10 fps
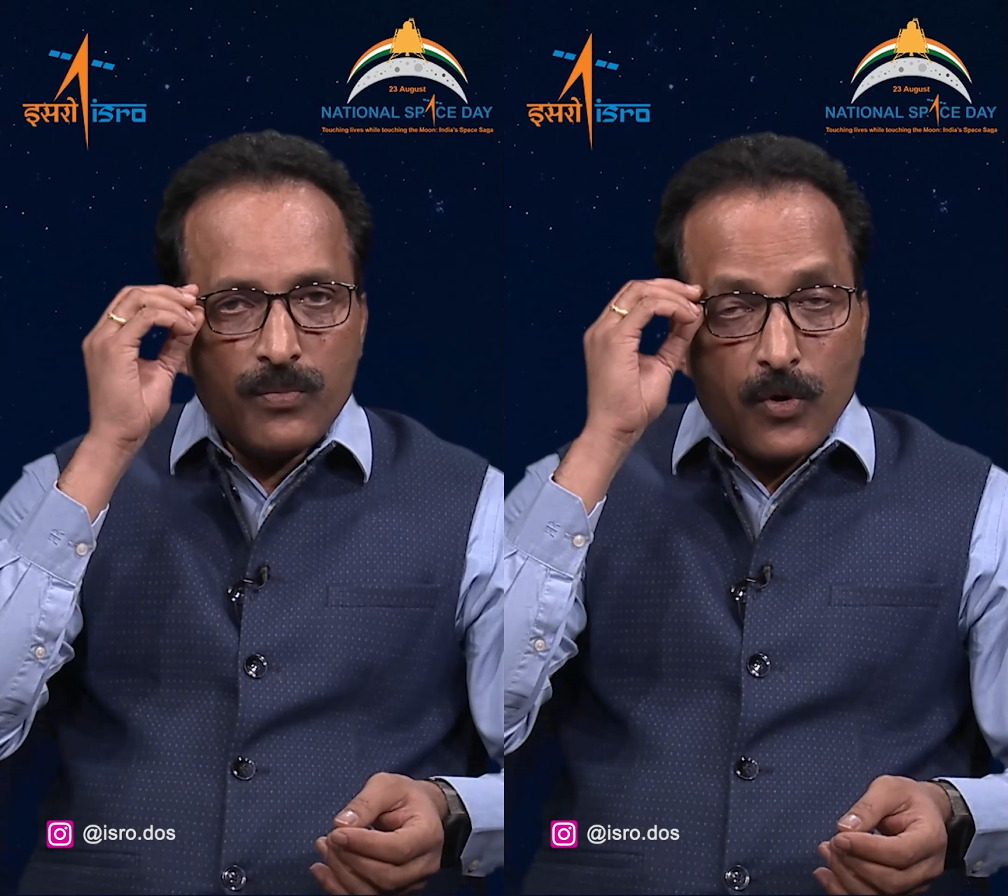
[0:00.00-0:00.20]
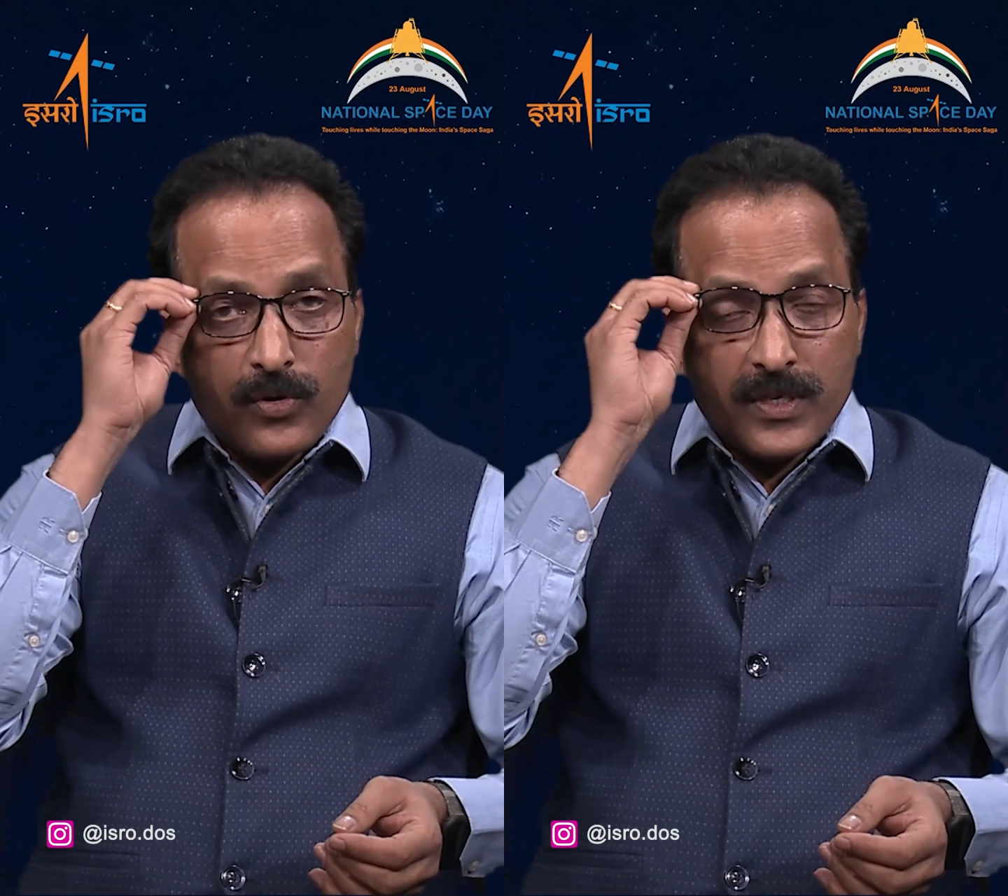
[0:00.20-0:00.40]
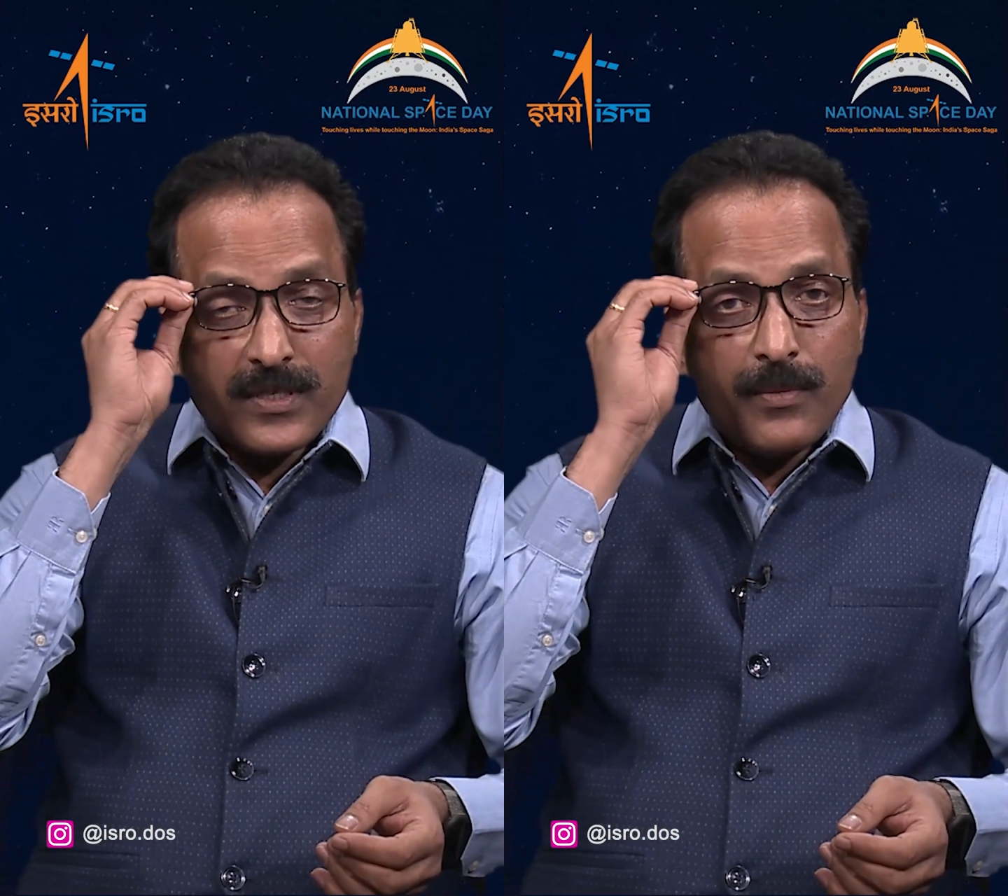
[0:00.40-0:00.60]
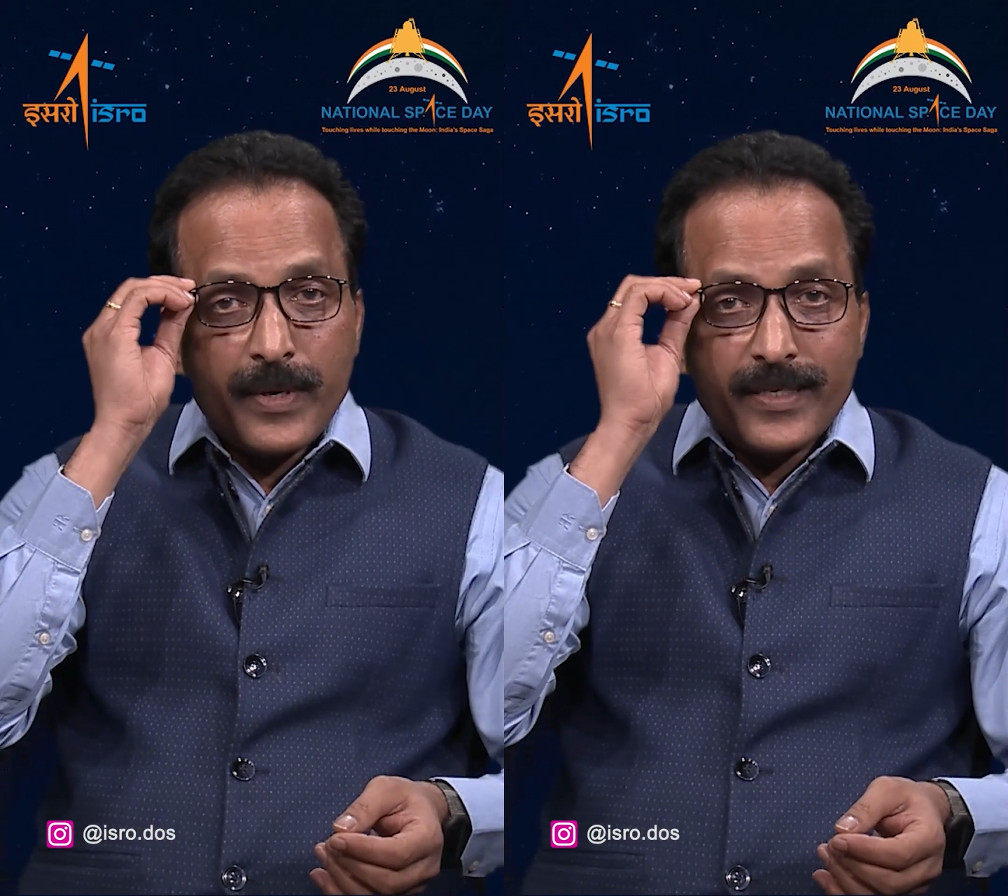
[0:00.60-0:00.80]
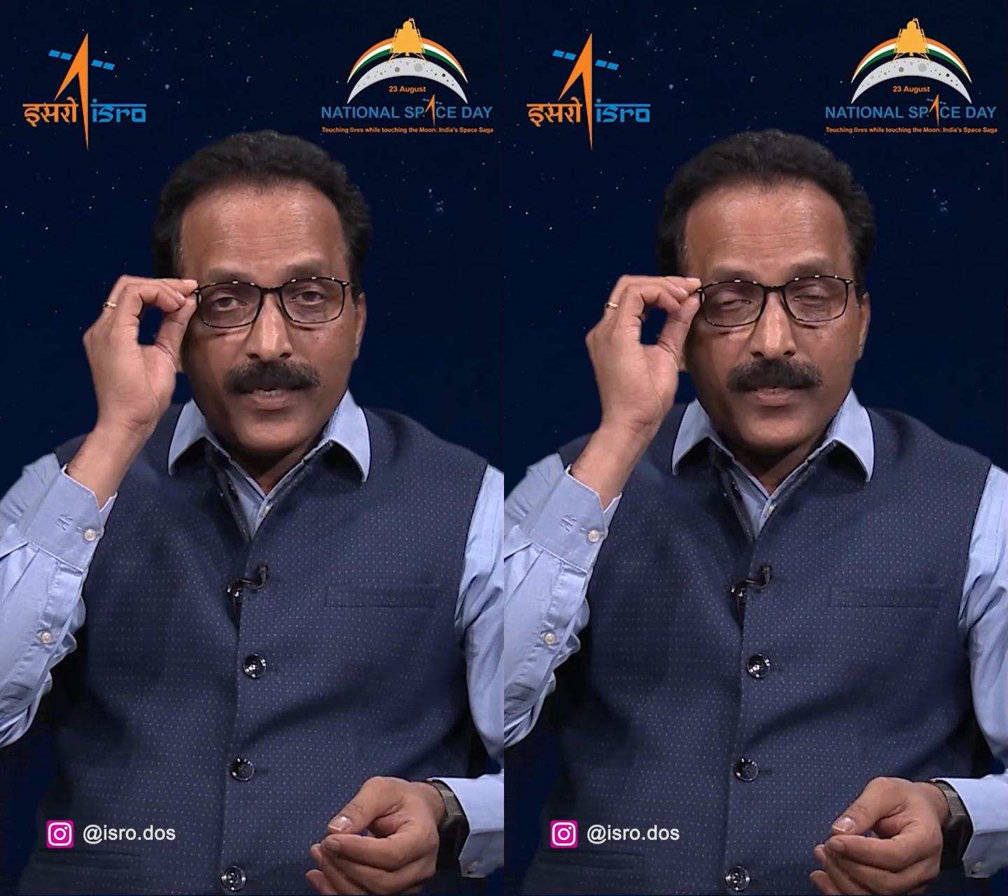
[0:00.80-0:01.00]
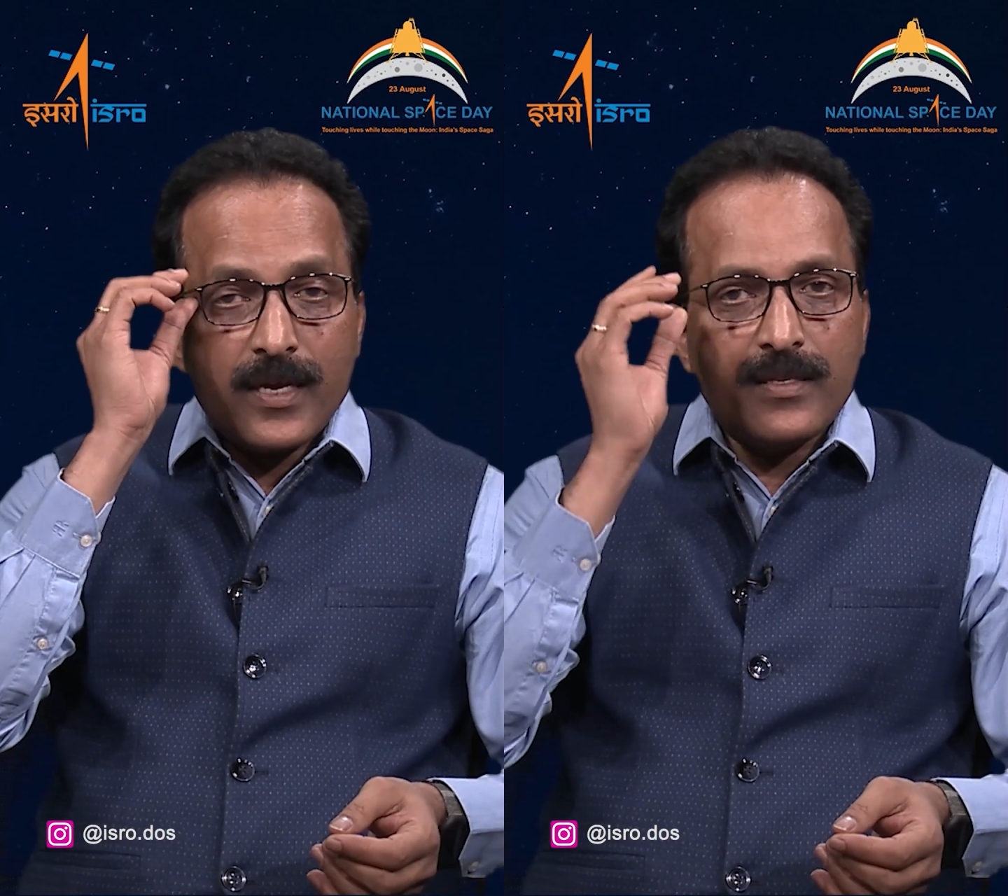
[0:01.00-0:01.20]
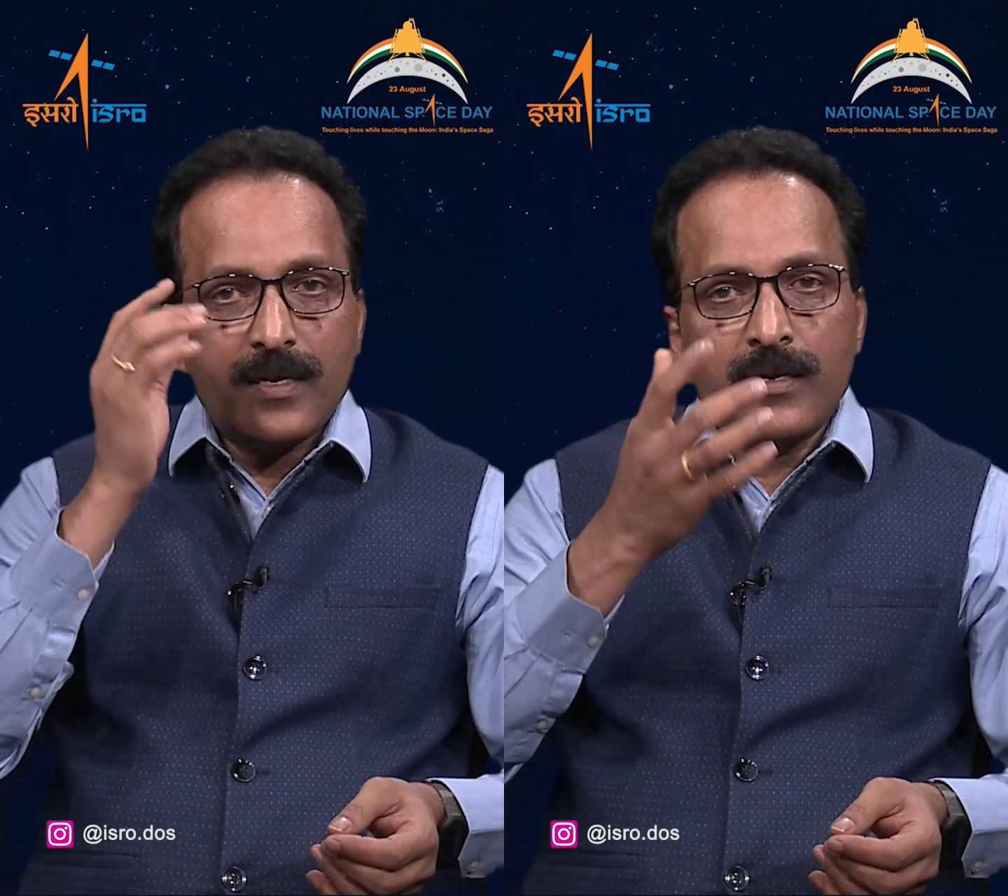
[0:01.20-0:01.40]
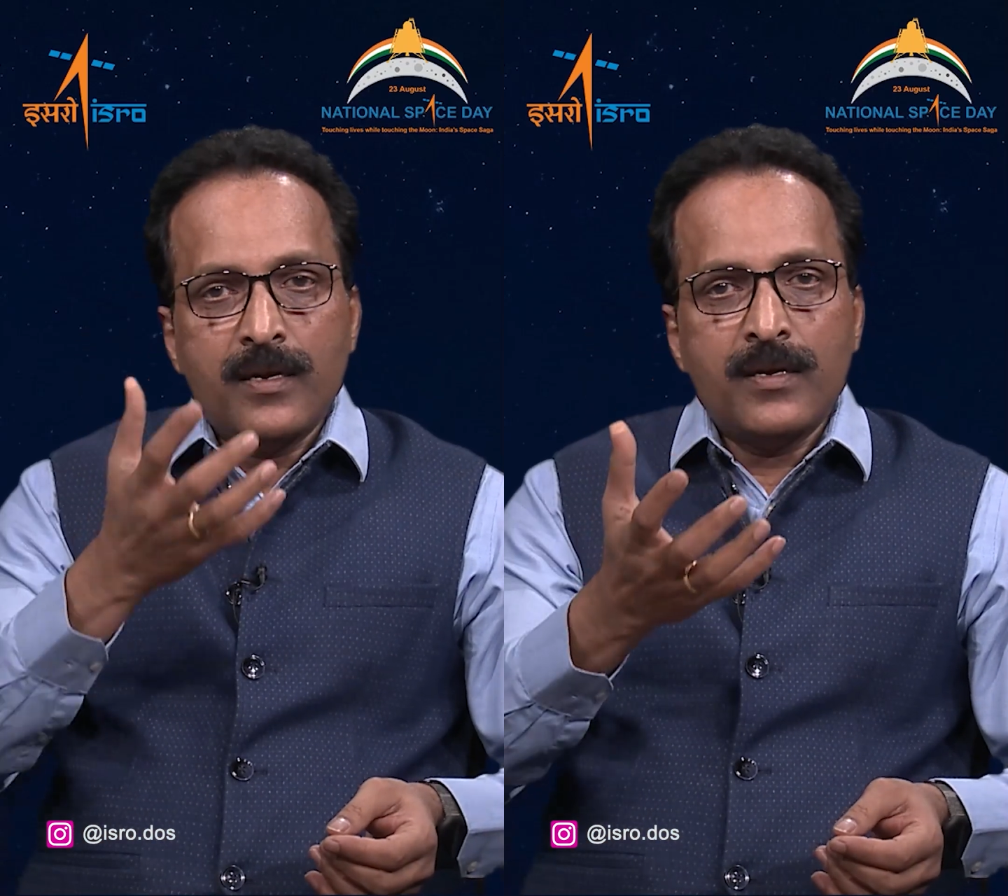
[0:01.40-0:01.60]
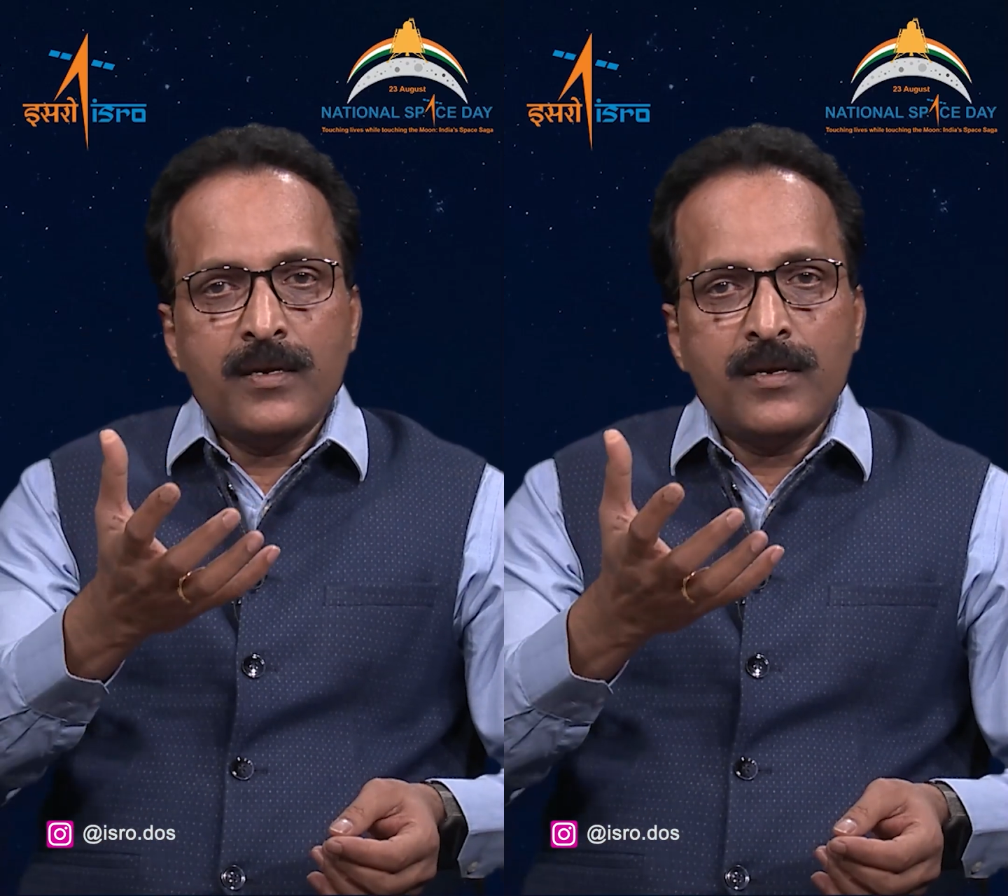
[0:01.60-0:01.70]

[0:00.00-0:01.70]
process images and then